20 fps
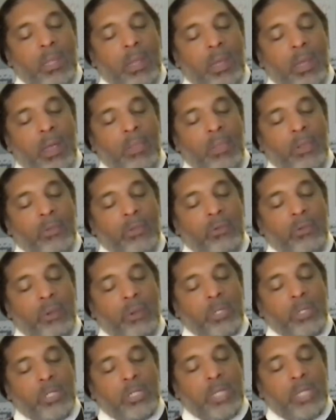other
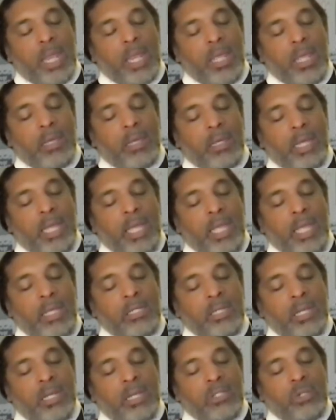scriptures that he could
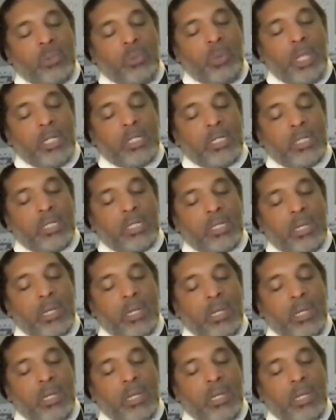easily twist